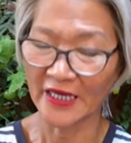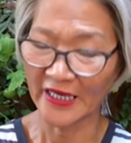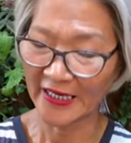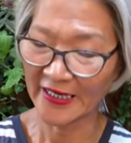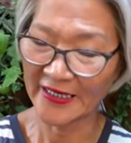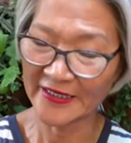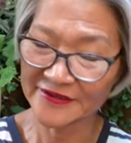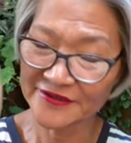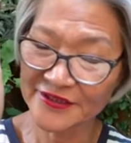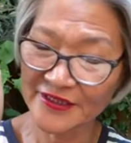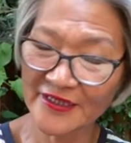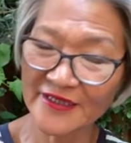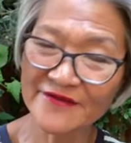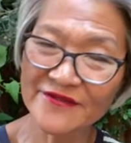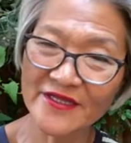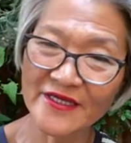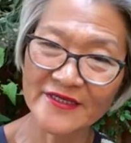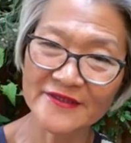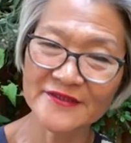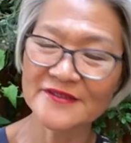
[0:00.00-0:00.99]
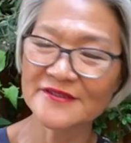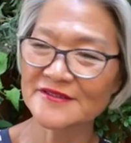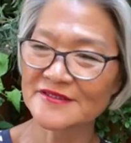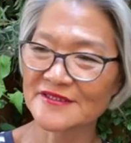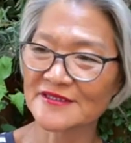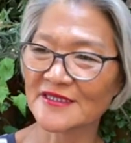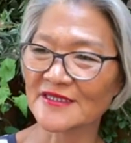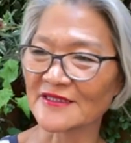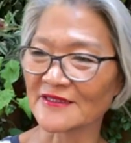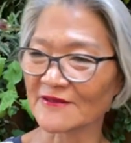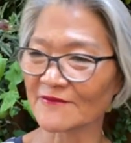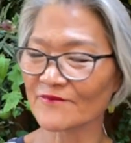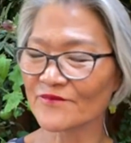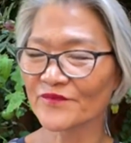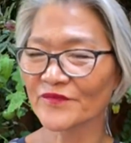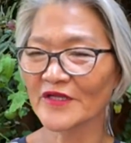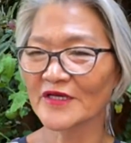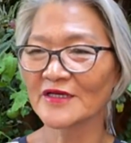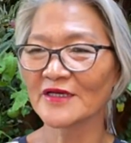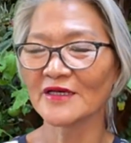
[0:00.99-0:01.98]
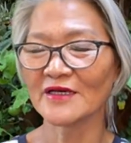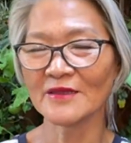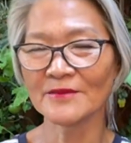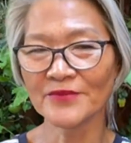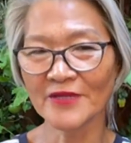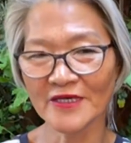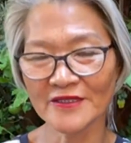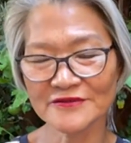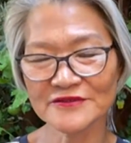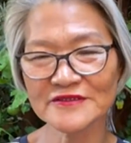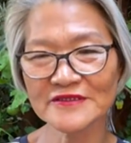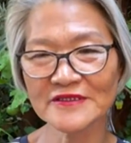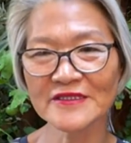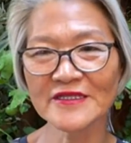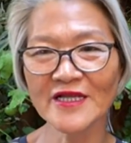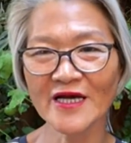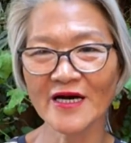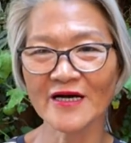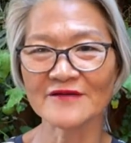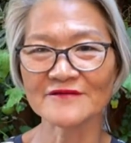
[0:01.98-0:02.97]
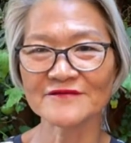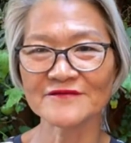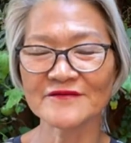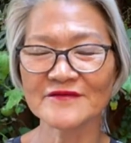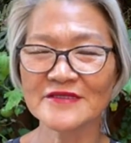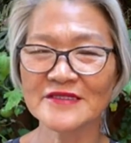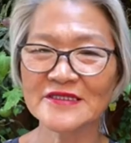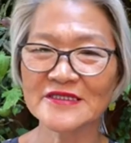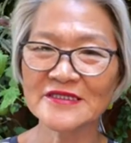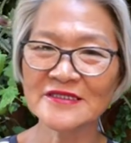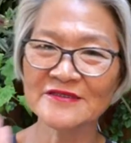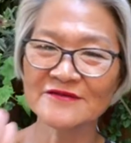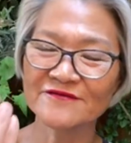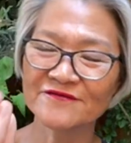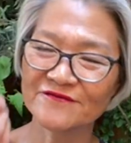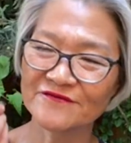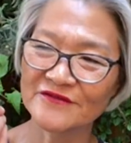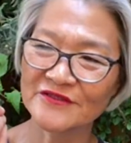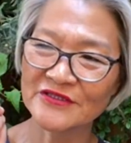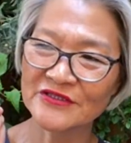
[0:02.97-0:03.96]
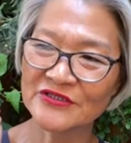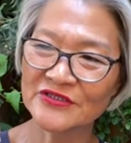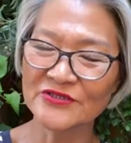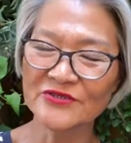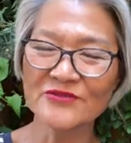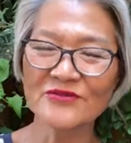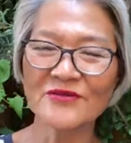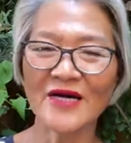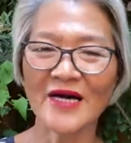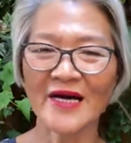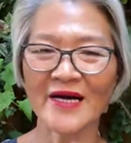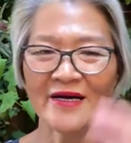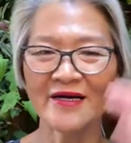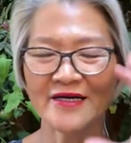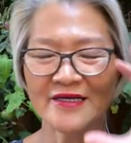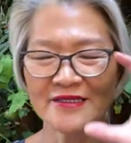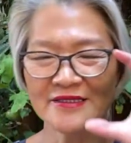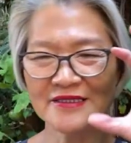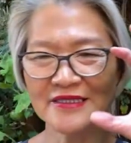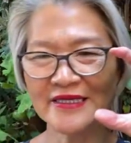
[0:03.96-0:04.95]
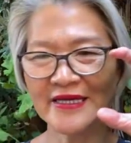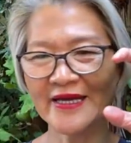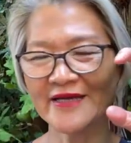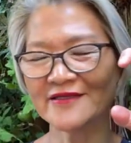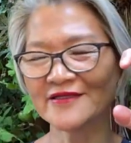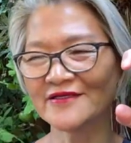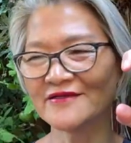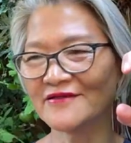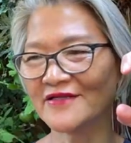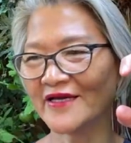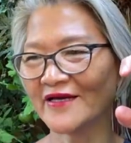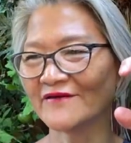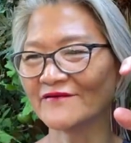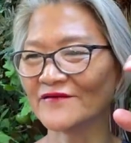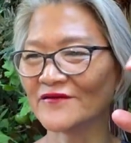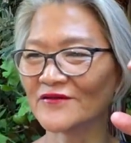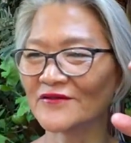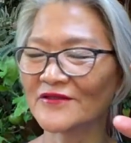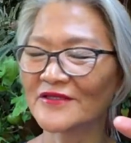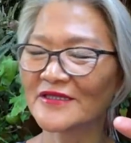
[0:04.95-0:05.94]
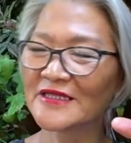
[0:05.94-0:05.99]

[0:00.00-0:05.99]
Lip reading: and another thing about love, if you are a gallon level,